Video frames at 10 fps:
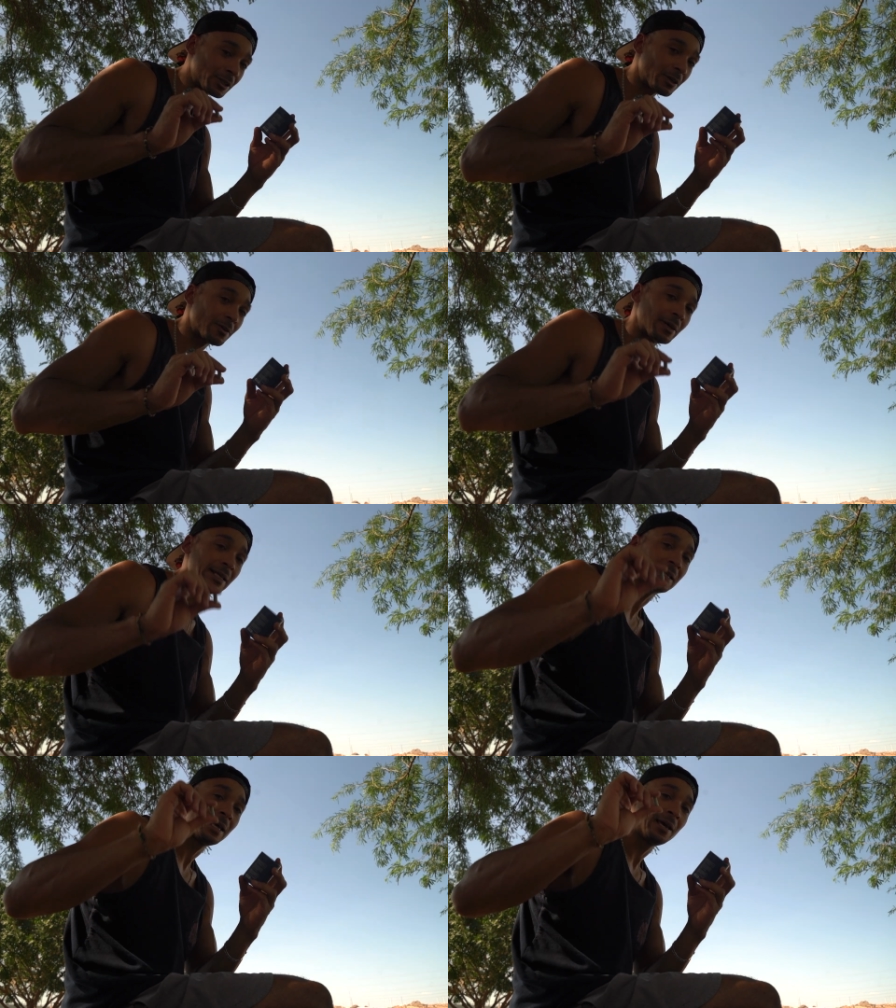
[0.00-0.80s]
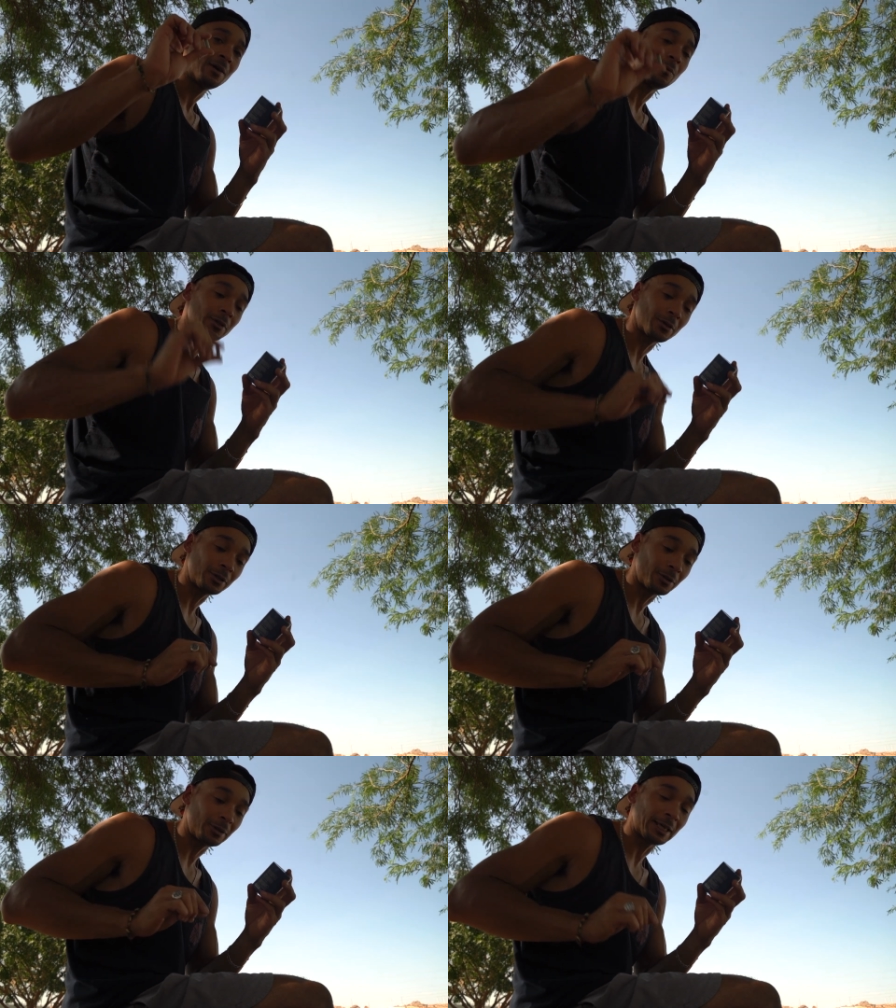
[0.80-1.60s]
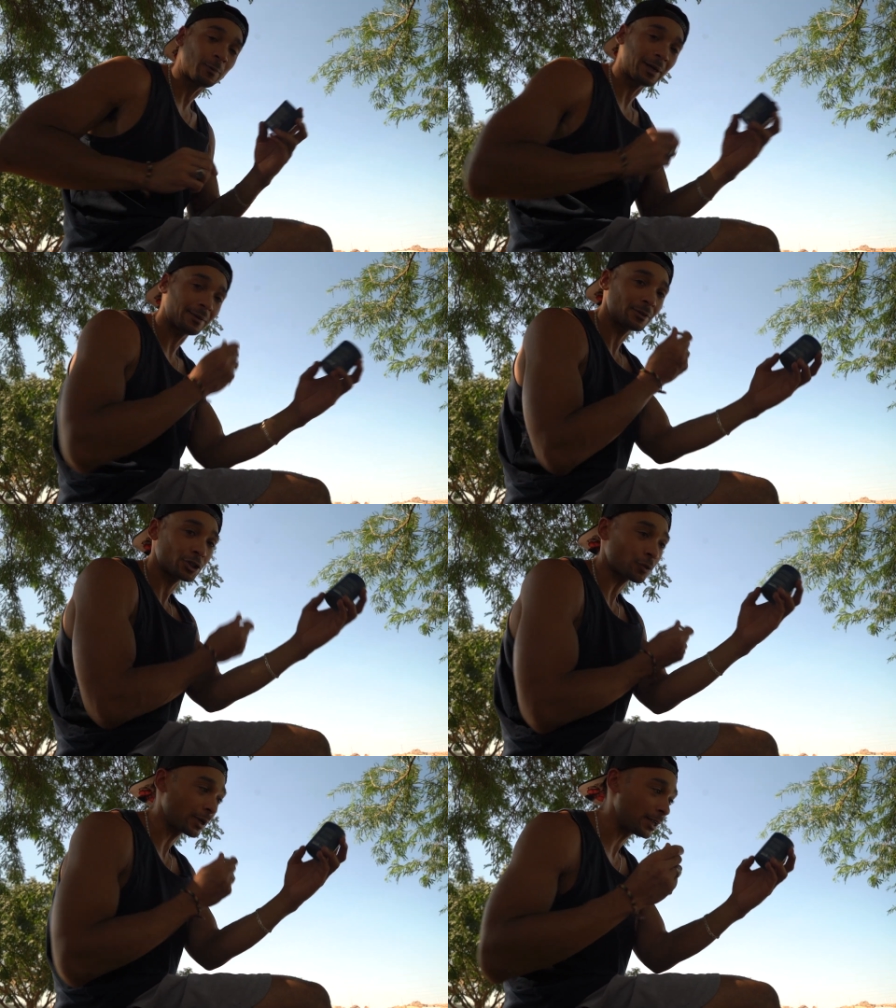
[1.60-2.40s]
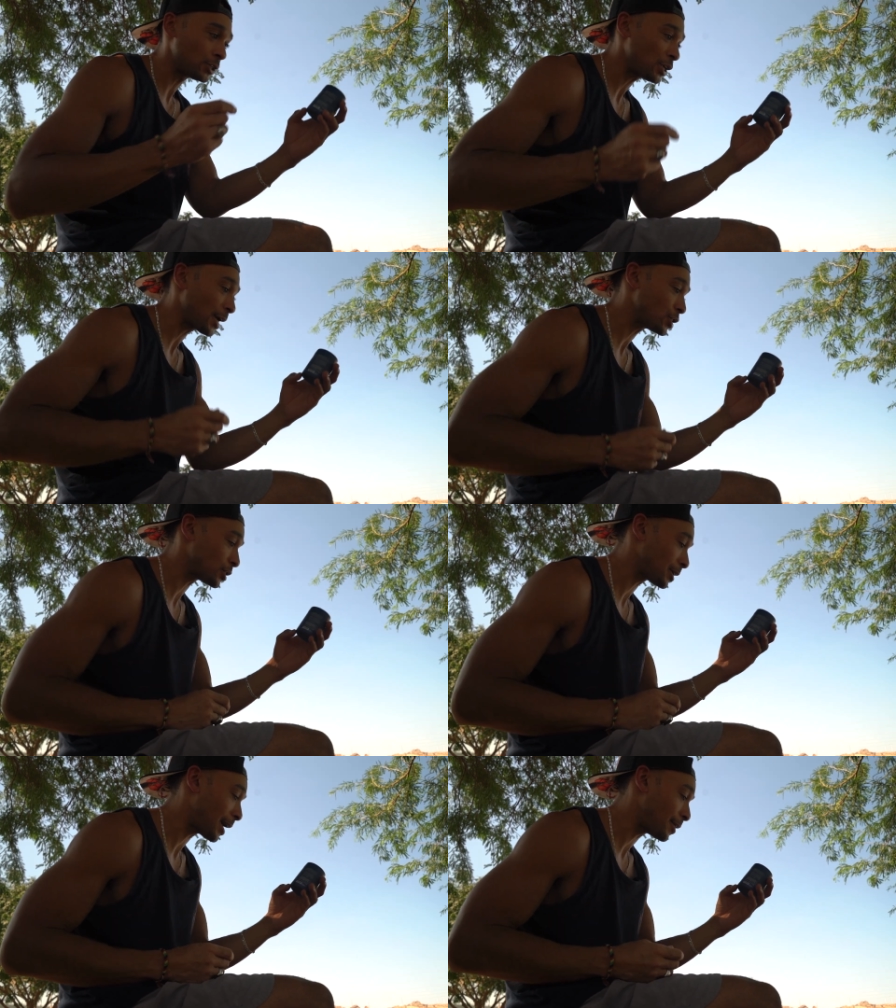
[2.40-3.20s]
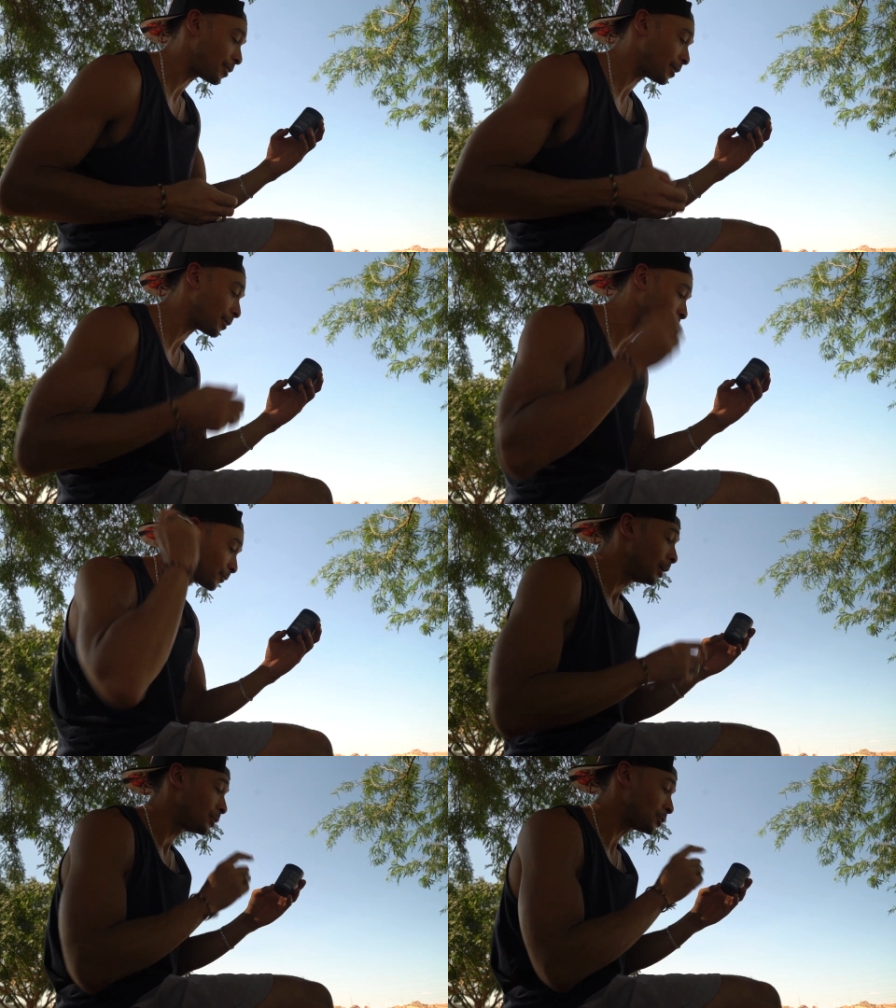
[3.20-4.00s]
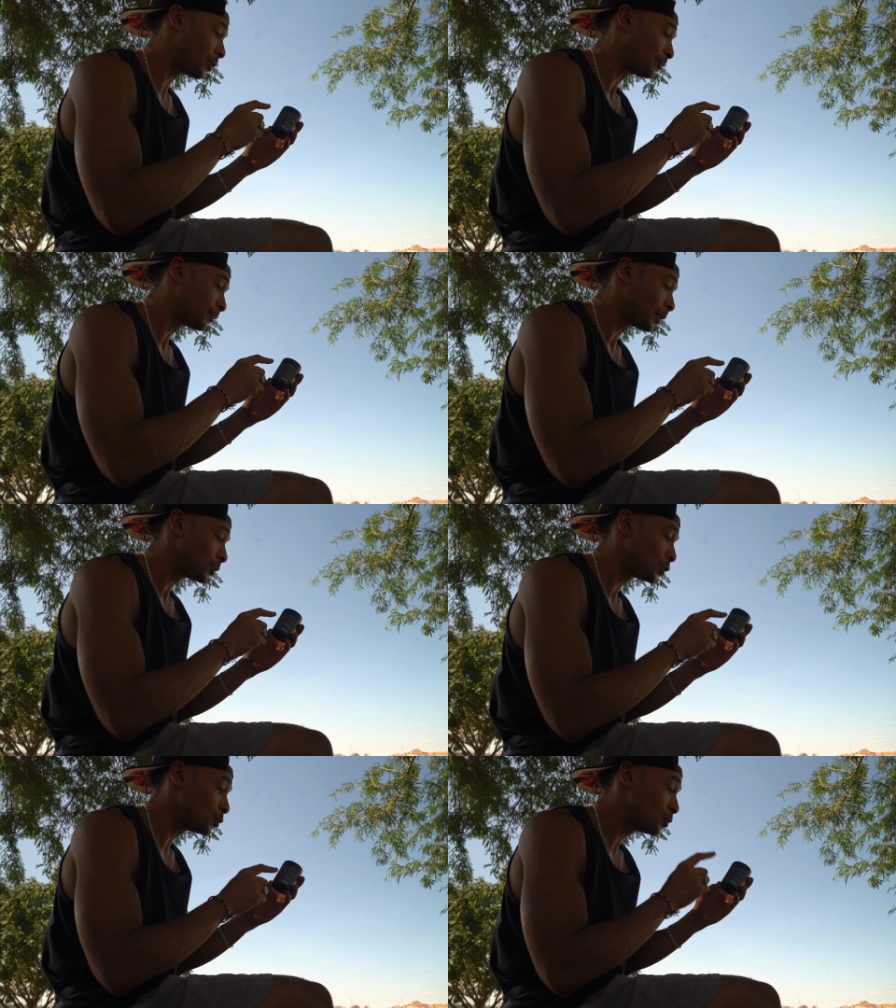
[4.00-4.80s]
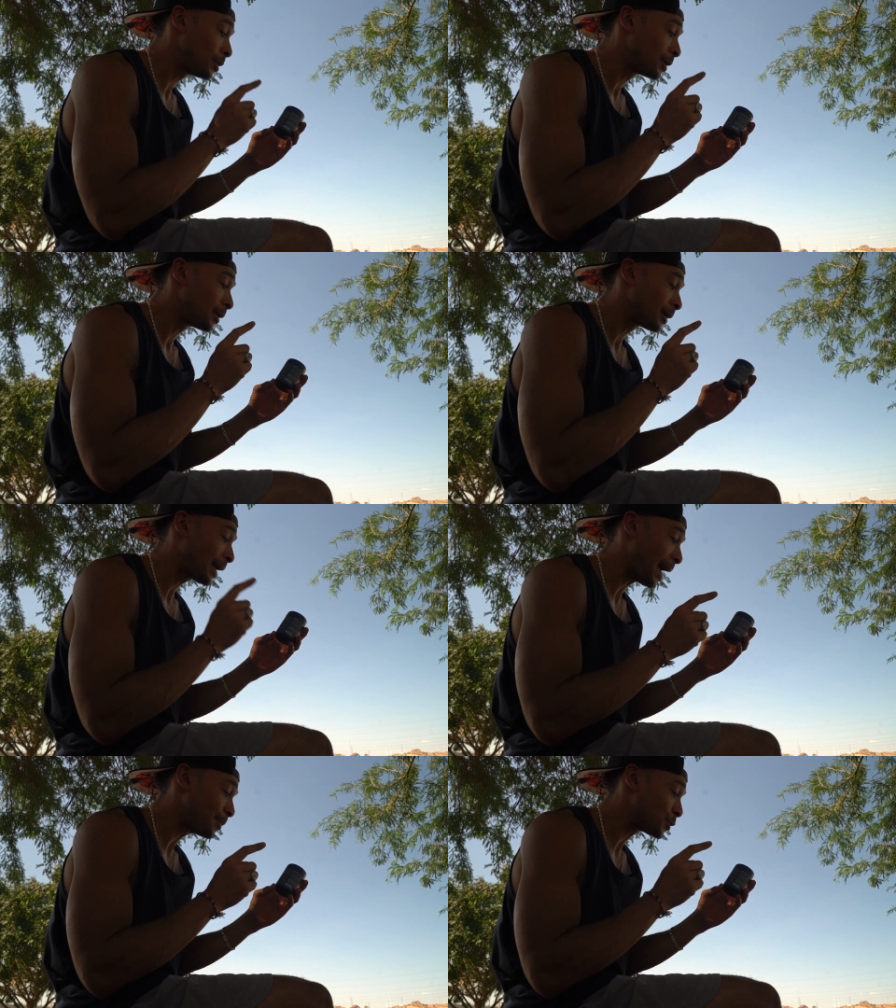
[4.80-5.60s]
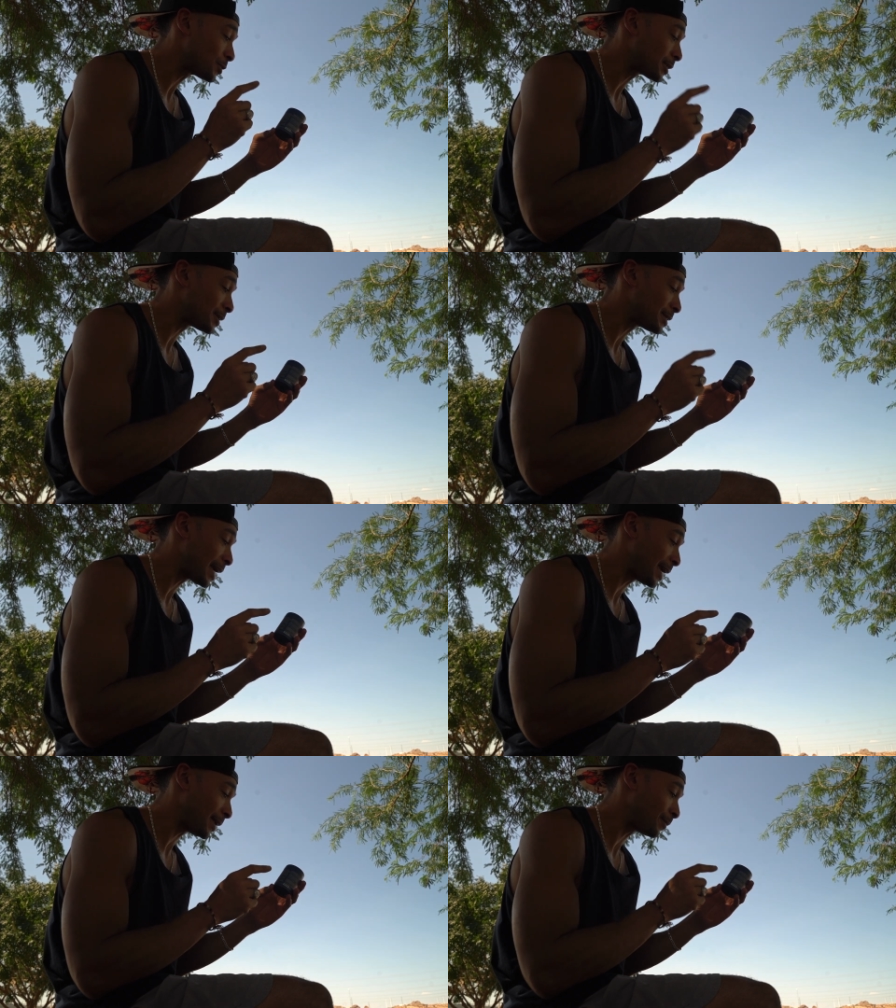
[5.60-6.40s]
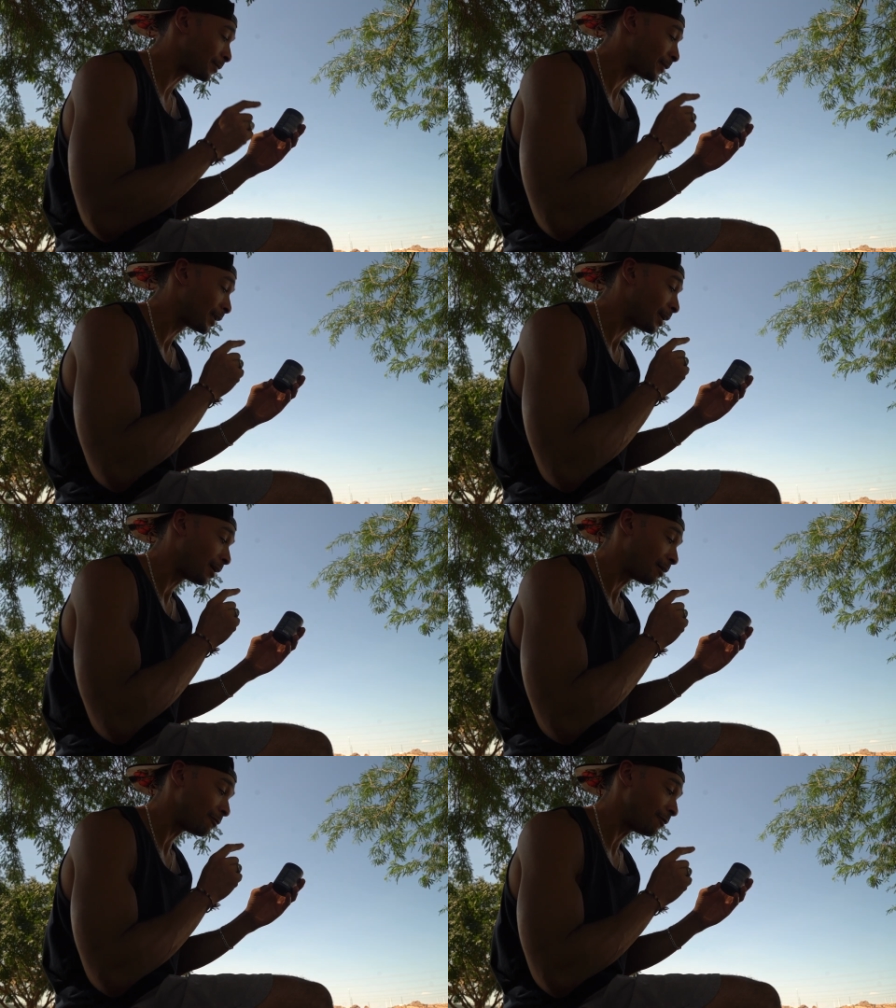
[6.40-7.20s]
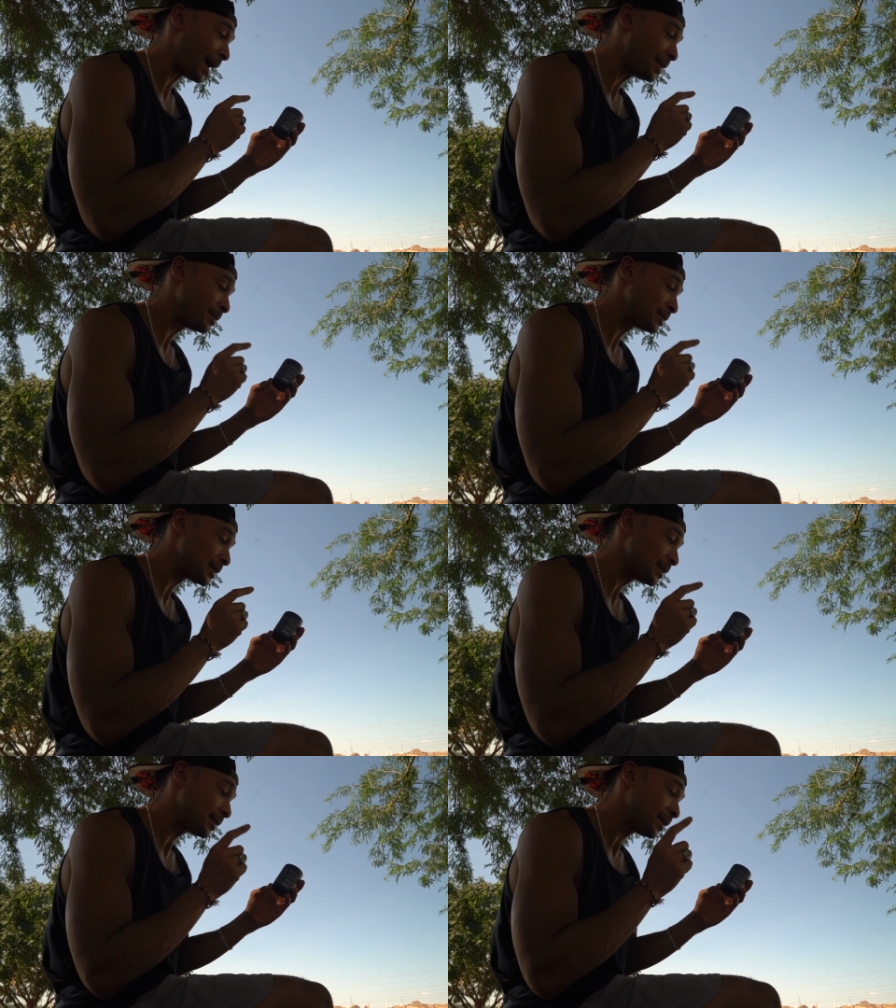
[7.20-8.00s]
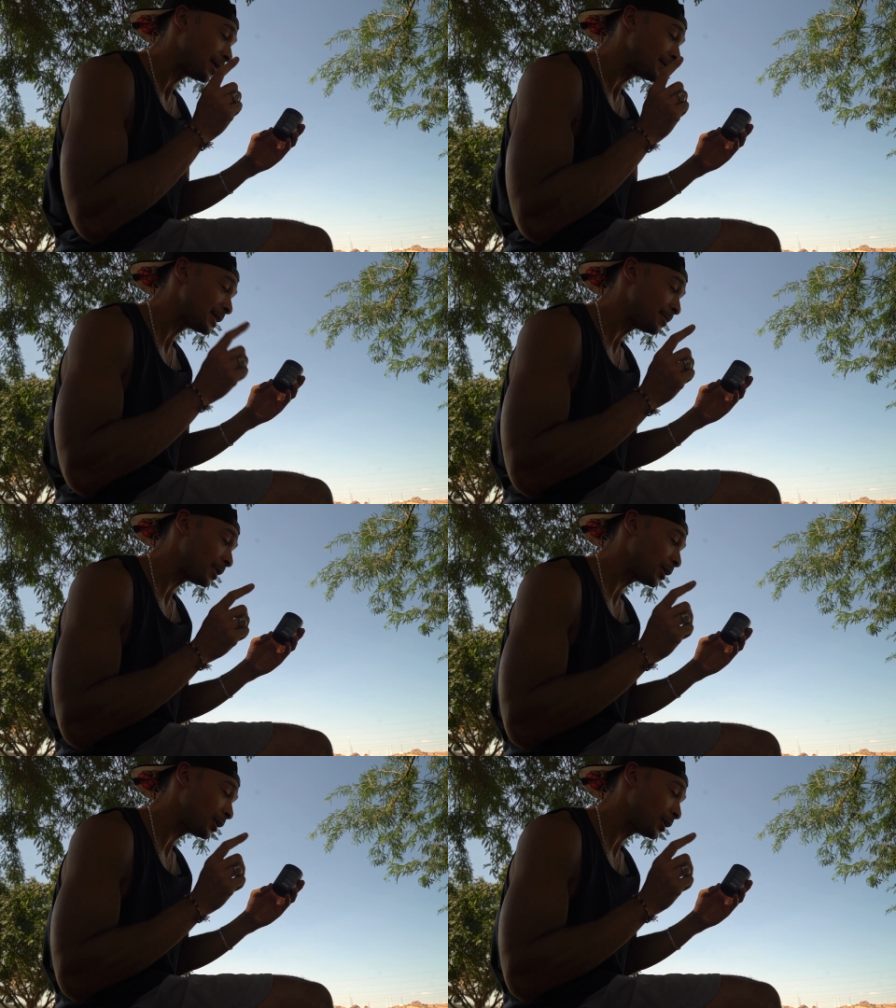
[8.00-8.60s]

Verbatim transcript: steroids with their little liquid injection kind of thing. So, two capsules contain vitamin C, 10